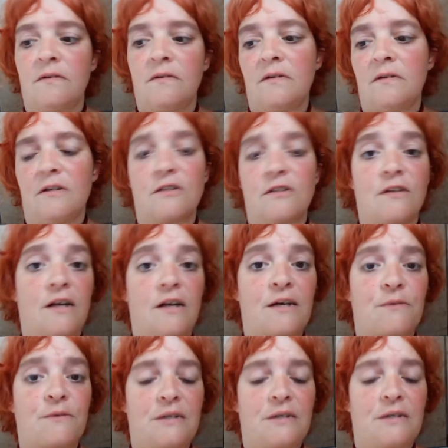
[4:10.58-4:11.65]
There's a lot
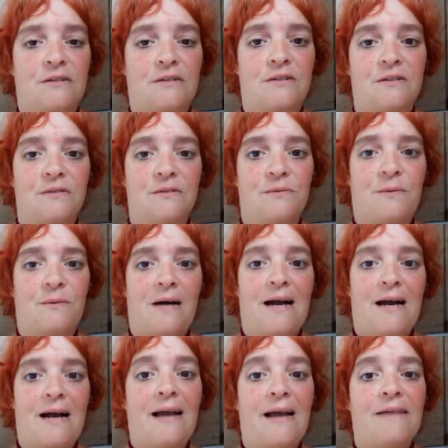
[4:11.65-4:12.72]
of reasons why I
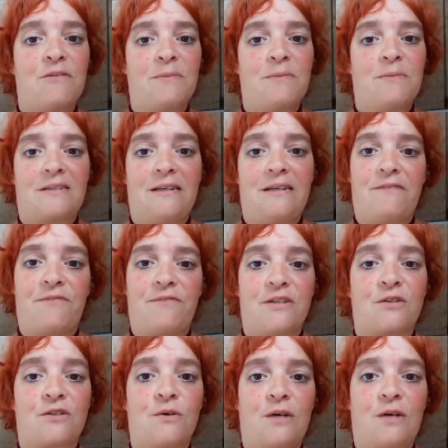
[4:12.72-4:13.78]
haven't been seeing
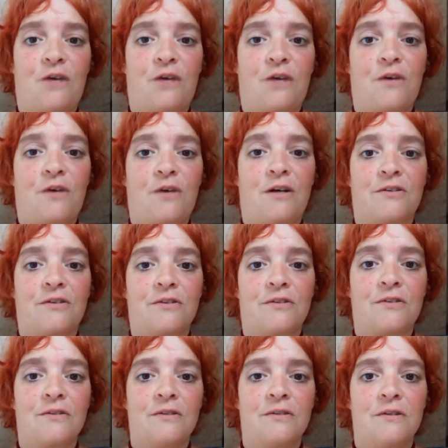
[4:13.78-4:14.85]
physical health
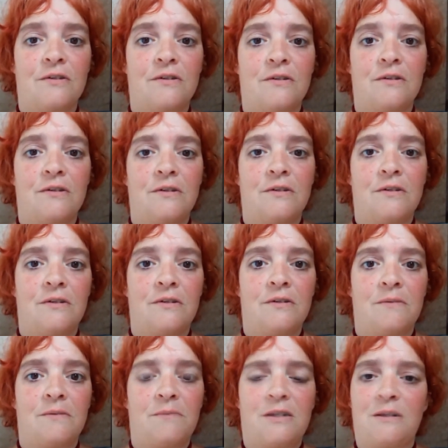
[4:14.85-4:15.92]
doctors.
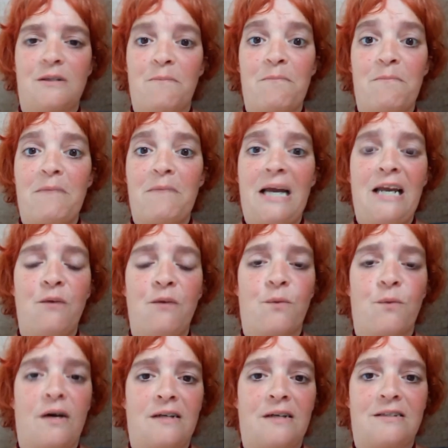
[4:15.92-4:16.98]
But the main
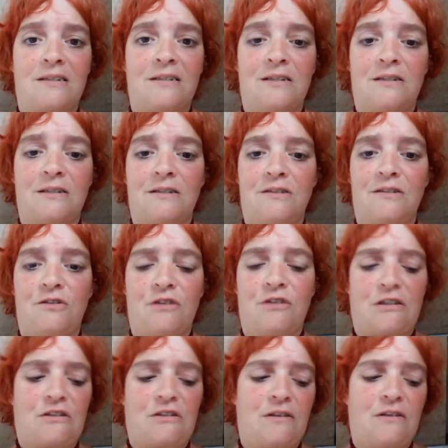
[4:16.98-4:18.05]
one is
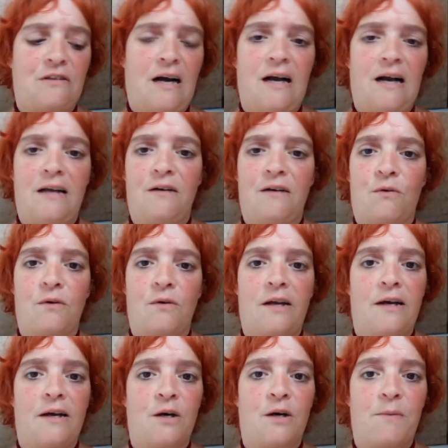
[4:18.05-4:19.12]
just that I don't
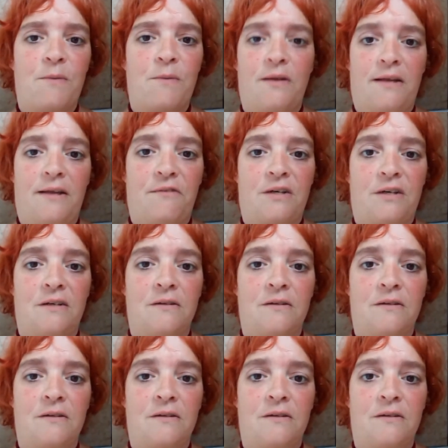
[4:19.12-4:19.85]
care about living.